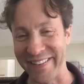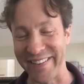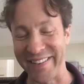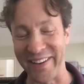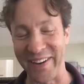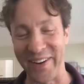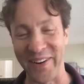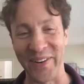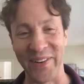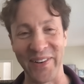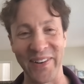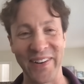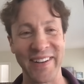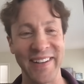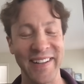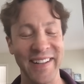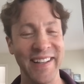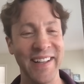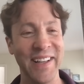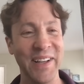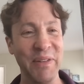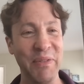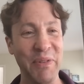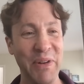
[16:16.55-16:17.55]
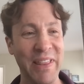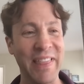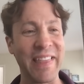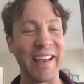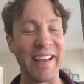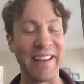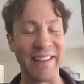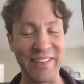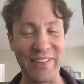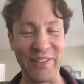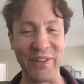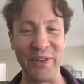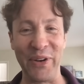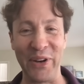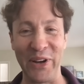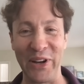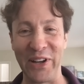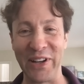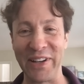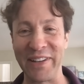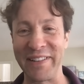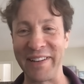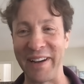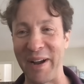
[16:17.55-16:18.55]
So we think it's doing a
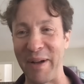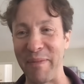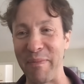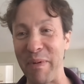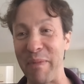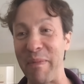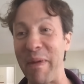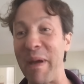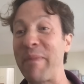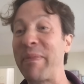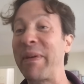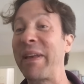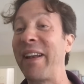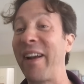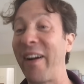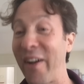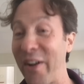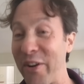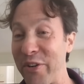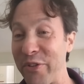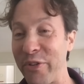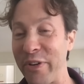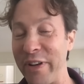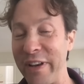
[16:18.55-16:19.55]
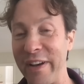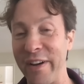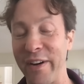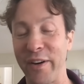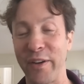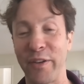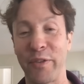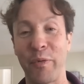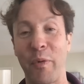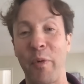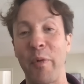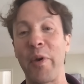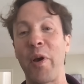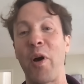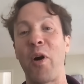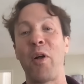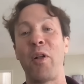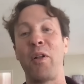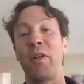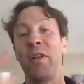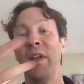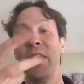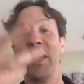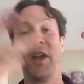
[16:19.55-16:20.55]
good job, but maybe in a 100 years when we
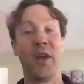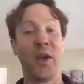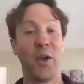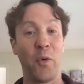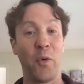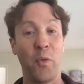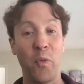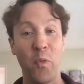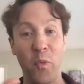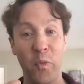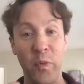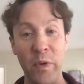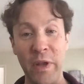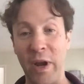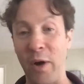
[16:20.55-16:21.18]
all, you